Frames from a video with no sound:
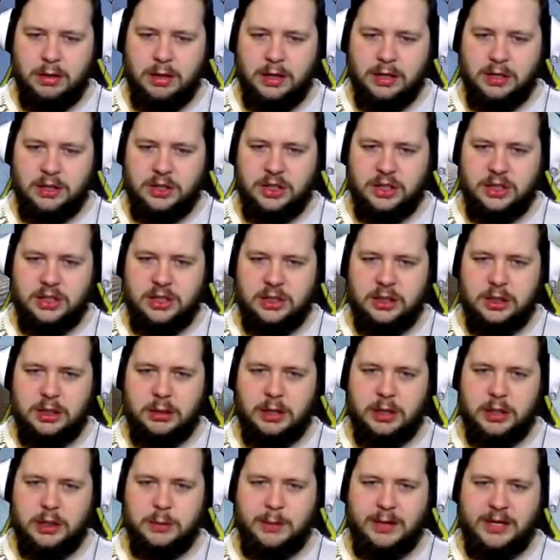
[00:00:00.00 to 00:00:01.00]
It's just
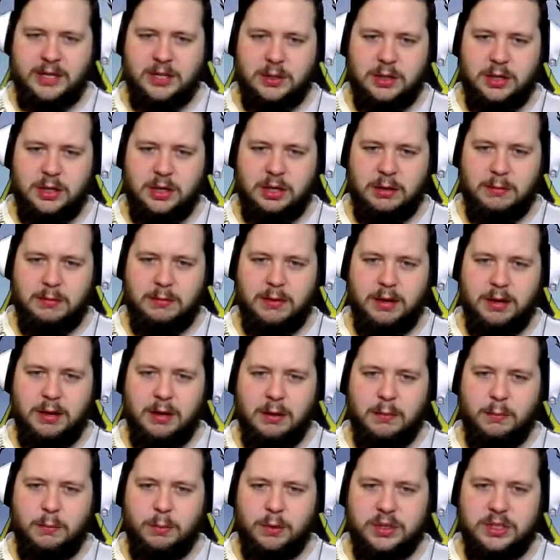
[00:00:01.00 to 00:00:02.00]
a space so you can
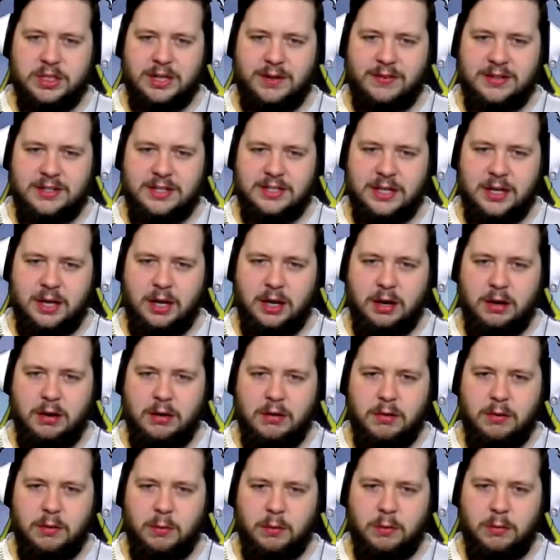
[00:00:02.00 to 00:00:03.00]
put stuff instead.
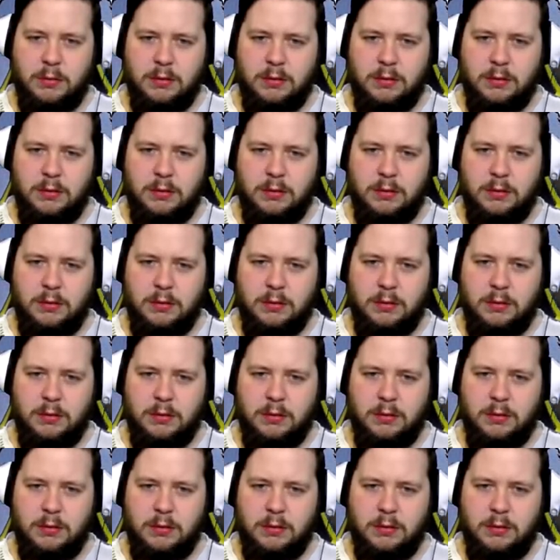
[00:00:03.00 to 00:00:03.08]
Oh.